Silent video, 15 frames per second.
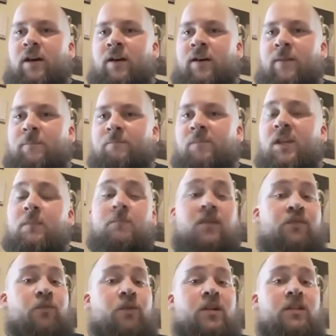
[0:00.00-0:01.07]

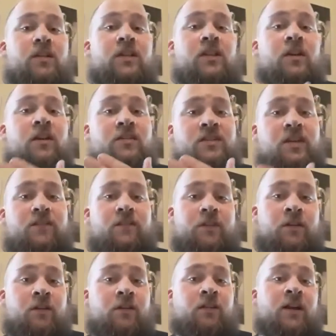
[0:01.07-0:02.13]
But fortunately, there
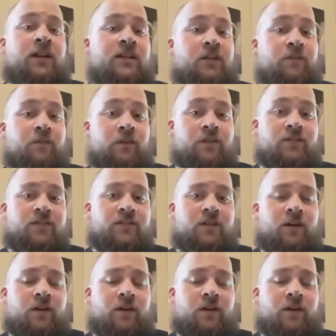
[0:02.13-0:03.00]
are a lot of different.